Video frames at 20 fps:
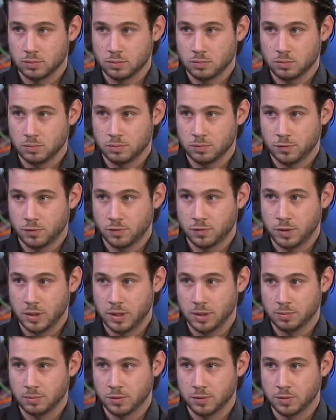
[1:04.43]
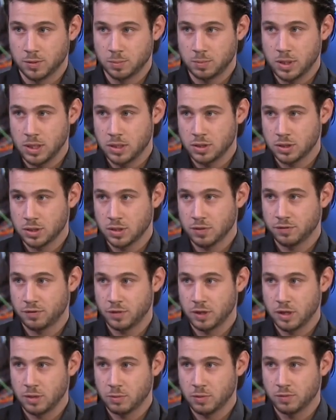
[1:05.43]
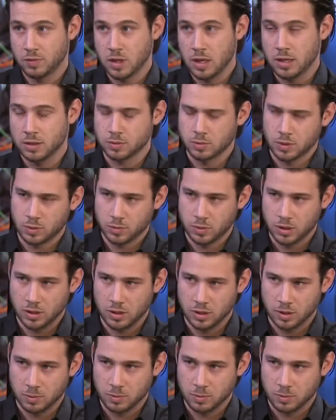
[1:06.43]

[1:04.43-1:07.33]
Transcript: freedom of speech and freedom of thoughts. What do you think